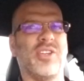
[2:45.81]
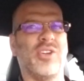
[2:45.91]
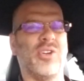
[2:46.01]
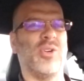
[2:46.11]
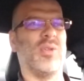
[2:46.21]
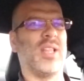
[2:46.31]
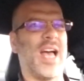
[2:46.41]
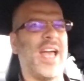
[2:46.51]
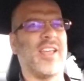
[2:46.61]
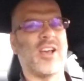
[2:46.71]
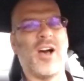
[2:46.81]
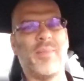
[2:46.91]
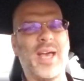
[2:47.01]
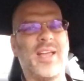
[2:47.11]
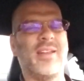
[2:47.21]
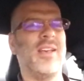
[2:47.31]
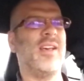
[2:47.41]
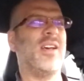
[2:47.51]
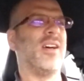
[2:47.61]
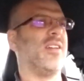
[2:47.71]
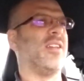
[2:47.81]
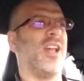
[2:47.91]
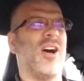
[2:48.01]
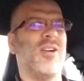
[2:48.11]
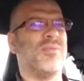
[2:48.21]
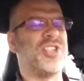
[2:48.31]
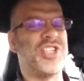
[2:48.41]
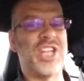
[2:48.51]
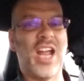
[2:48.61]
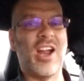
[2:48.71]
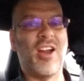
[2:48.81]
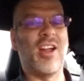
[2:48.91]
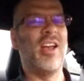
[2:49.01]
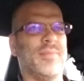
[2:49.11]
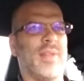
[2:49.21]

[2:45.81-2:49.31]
who like, comment, you know, share.